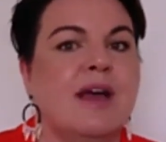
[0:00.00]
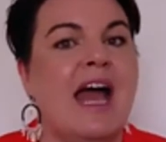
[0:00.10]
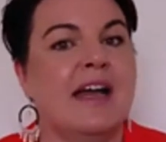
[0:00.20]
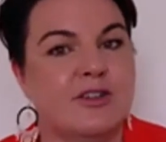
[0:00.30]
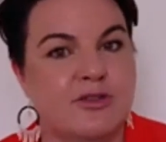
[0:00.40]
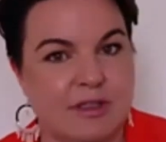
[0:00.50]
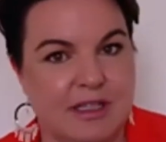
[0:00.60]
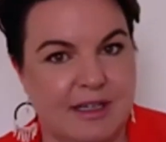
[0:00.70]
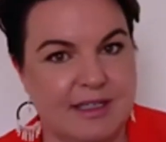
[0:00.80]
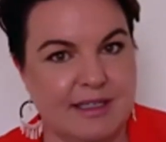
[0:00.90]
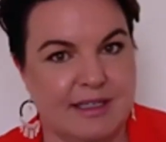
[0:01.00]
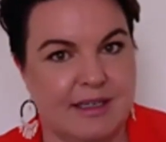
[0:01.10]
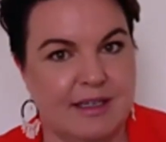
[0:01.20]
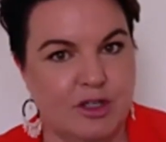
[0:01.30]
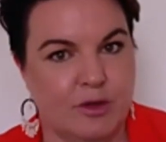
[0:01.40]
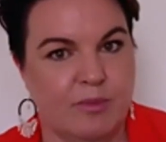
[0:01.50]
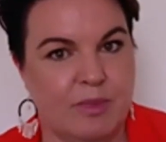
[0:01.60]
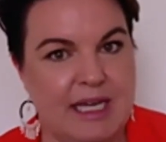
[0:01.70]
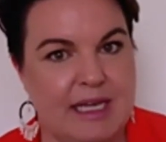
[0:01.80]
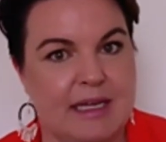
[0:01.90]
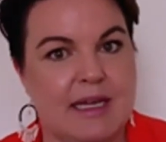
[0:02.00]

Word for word: actualising a human being,